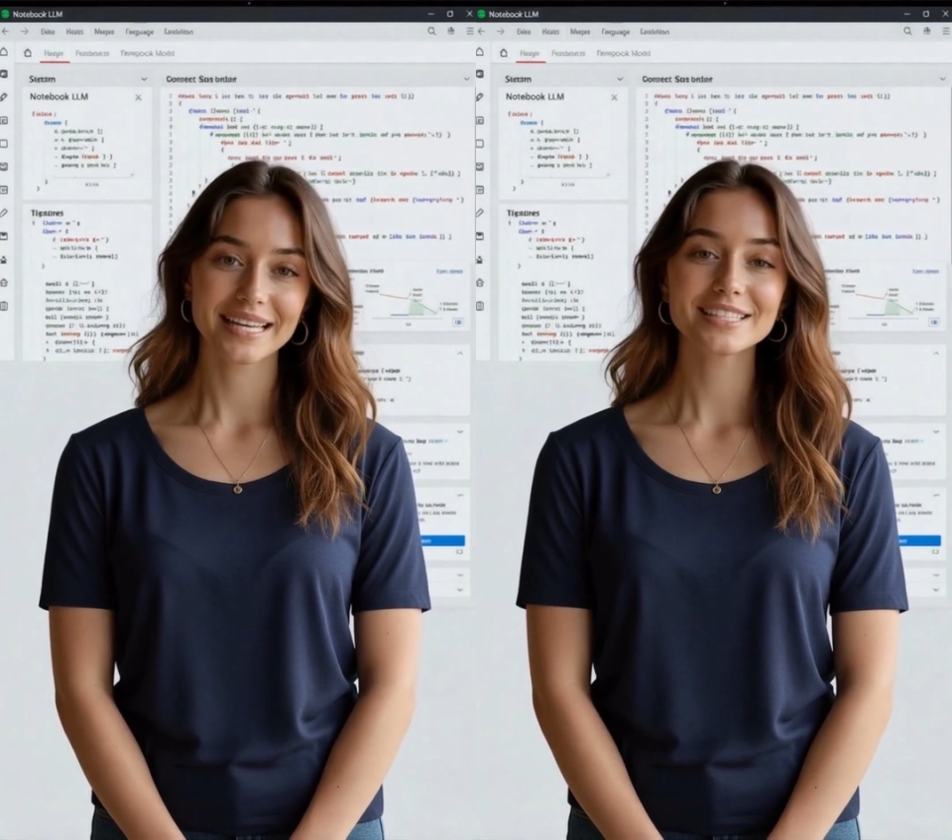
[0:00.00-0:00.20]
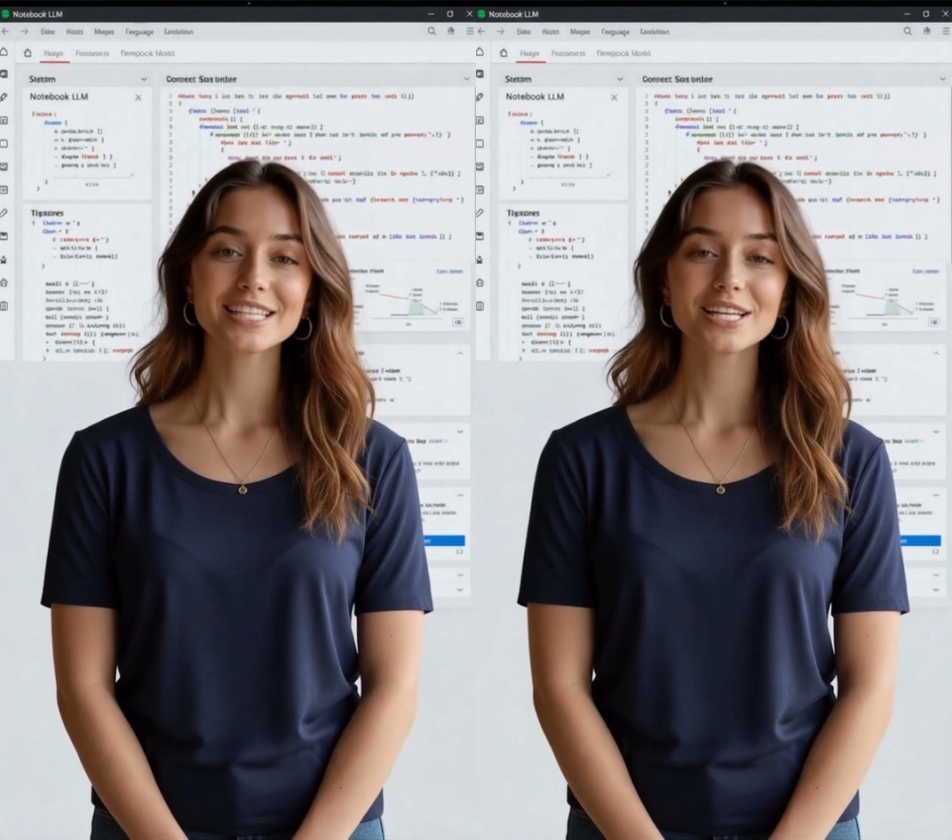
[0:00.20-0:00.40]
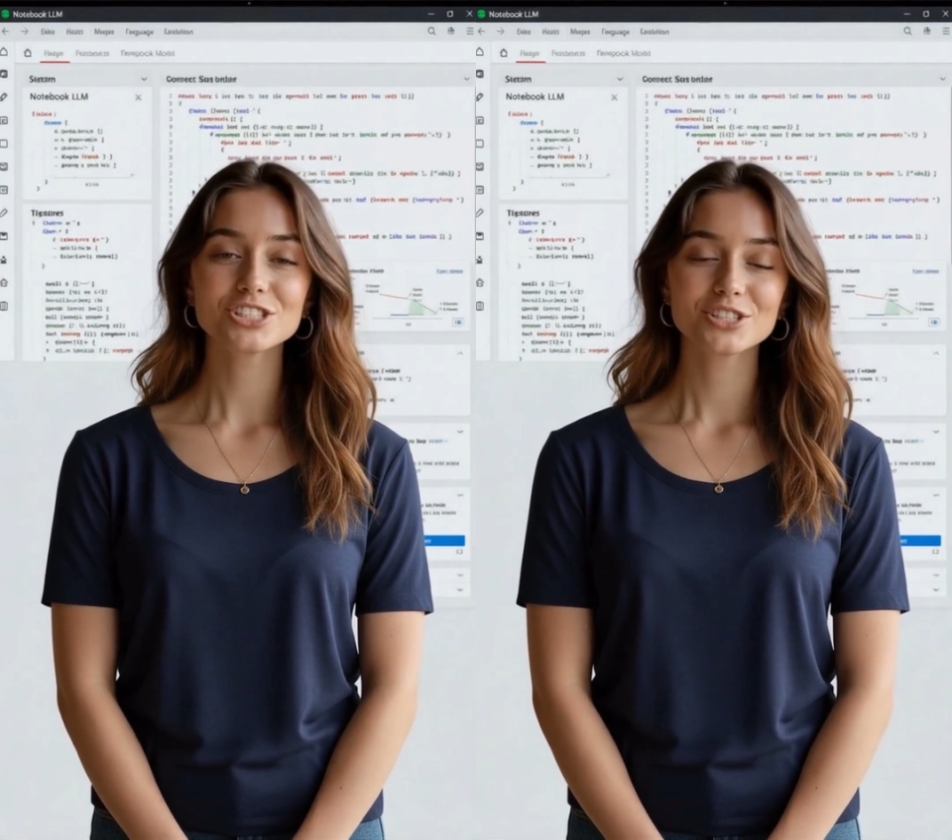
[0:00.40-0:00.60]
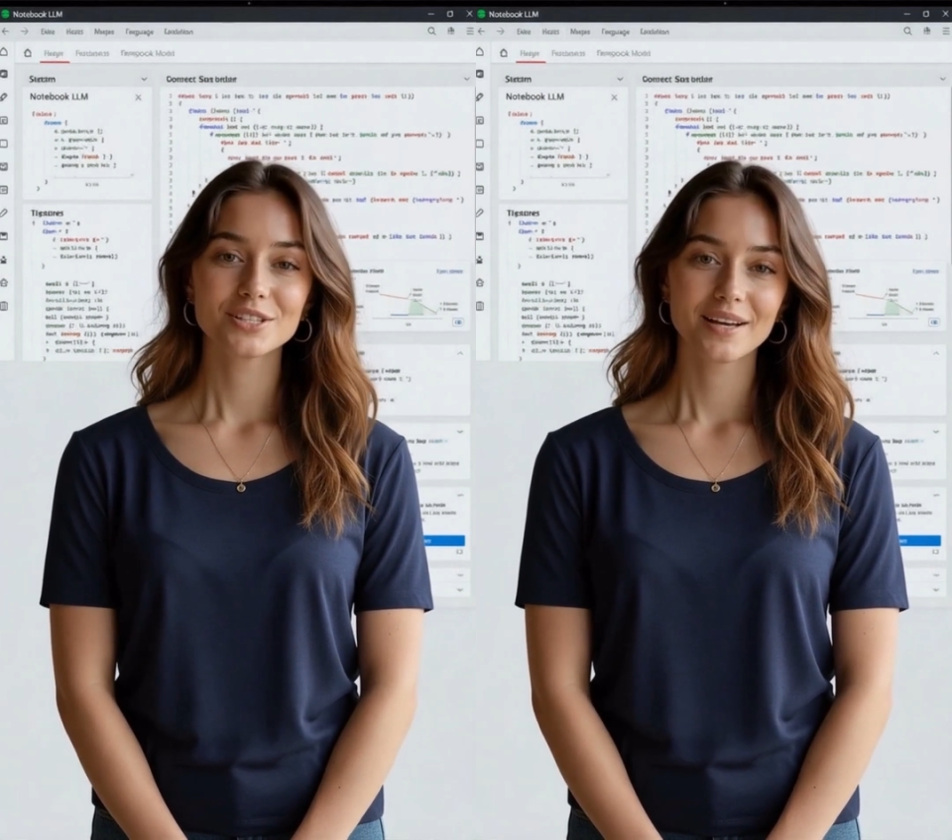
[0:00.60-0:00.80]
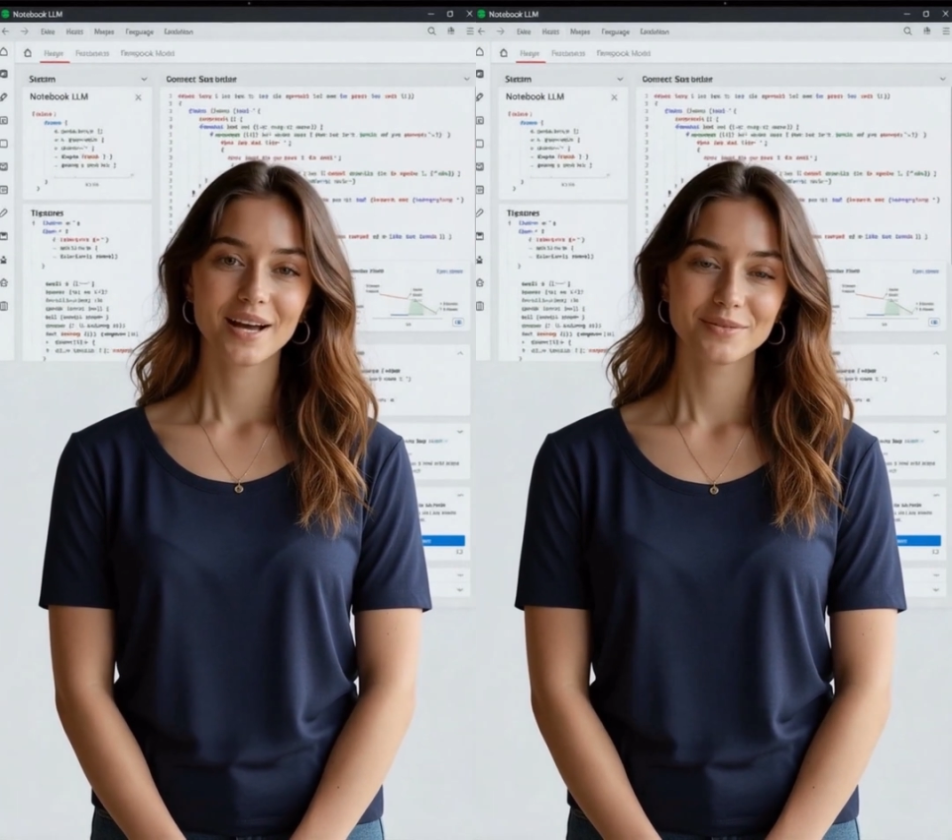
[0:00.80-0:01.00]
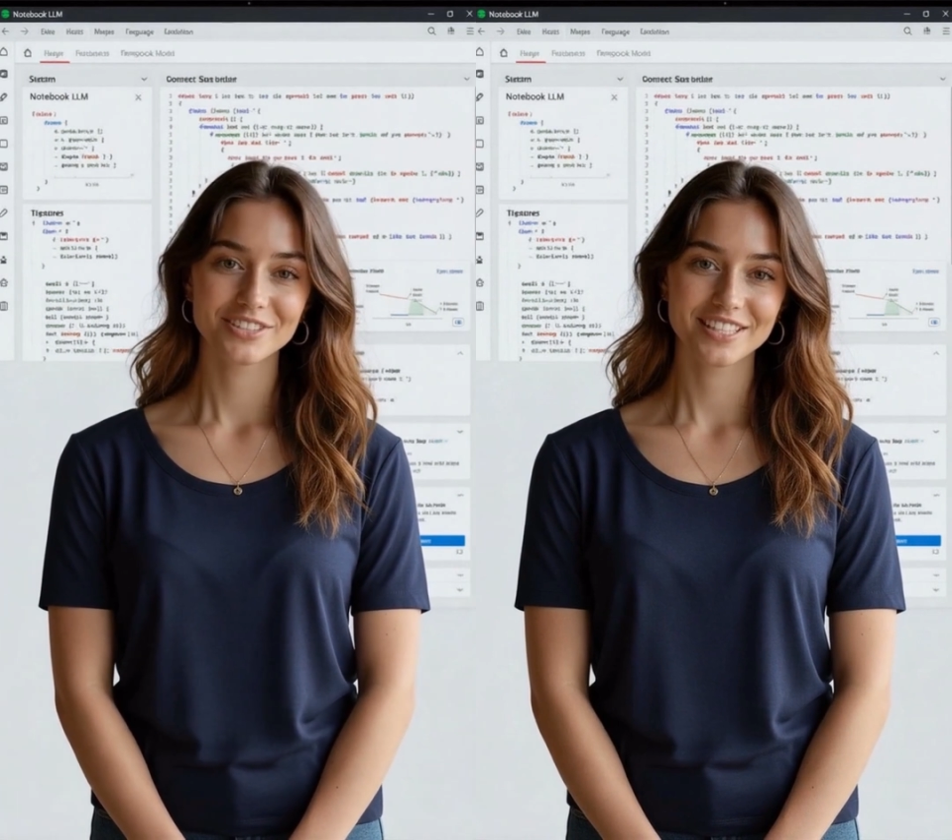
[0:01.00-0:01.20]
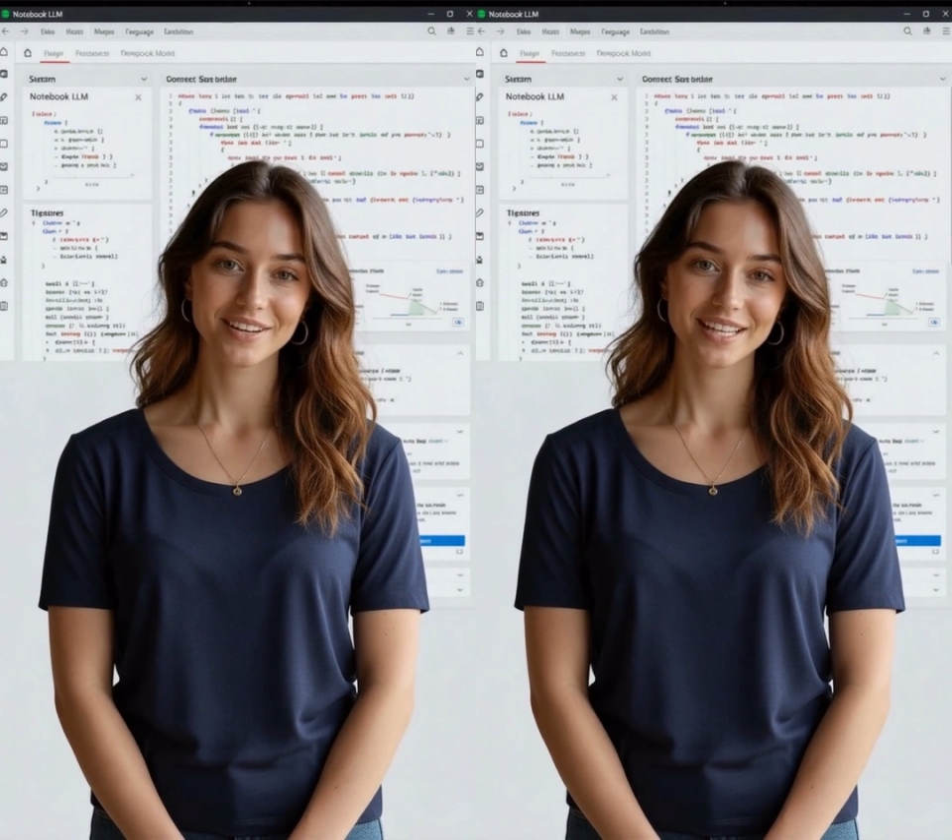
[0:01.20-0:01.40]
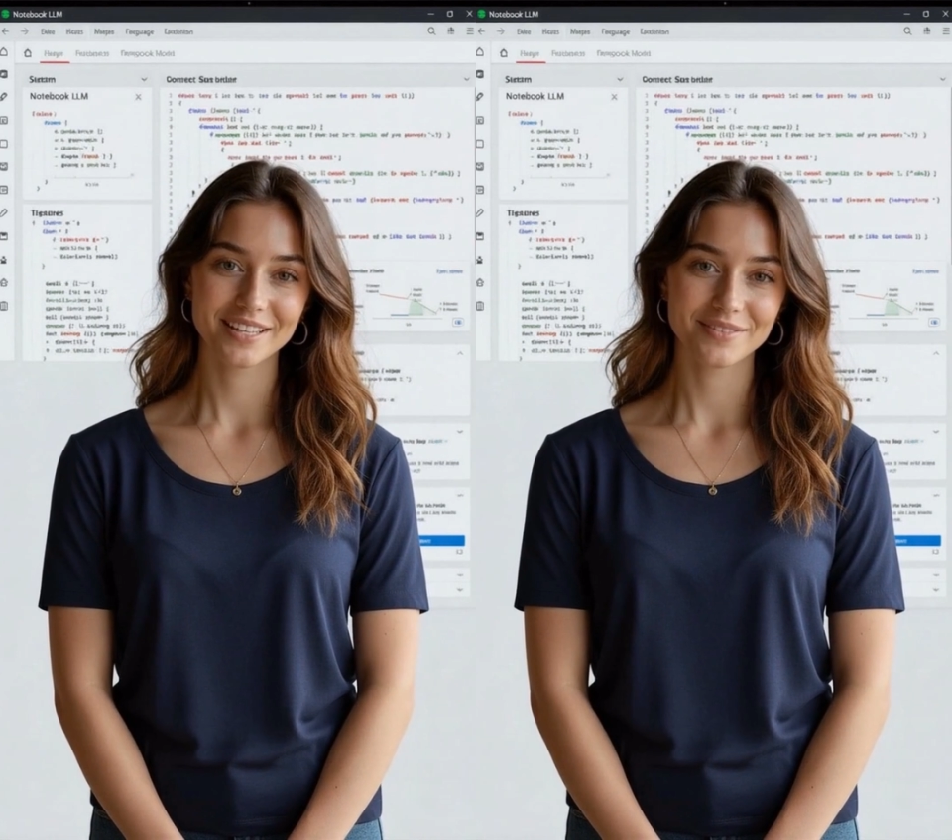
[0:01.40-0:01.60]
intentional
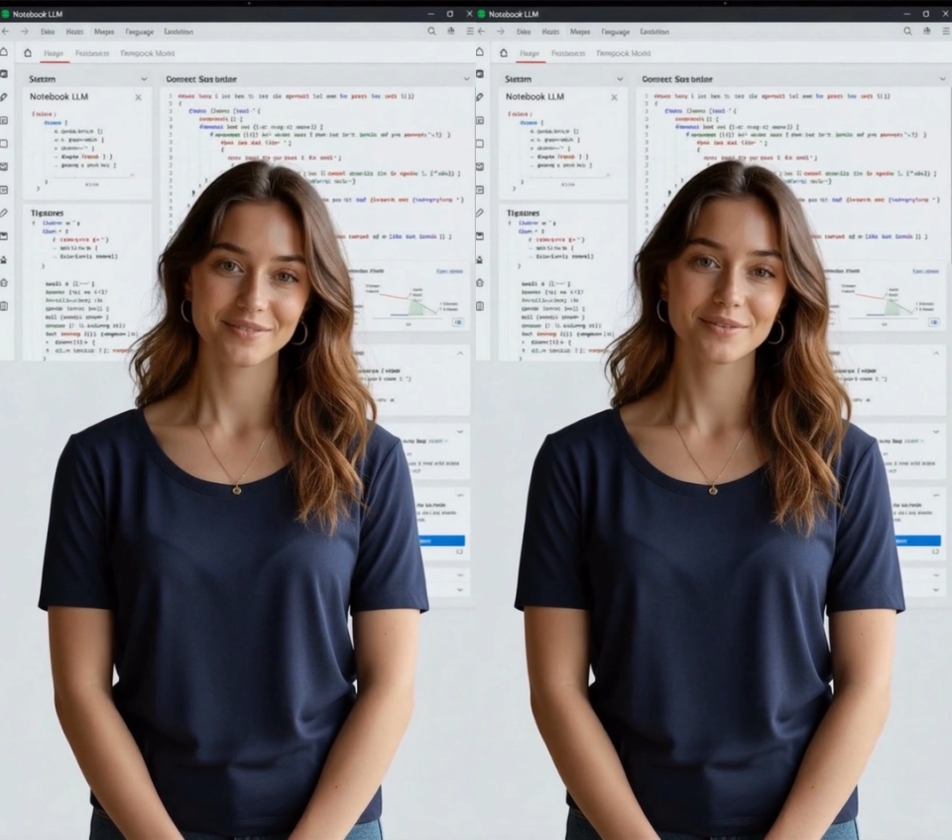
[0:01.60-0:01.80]
upskilling.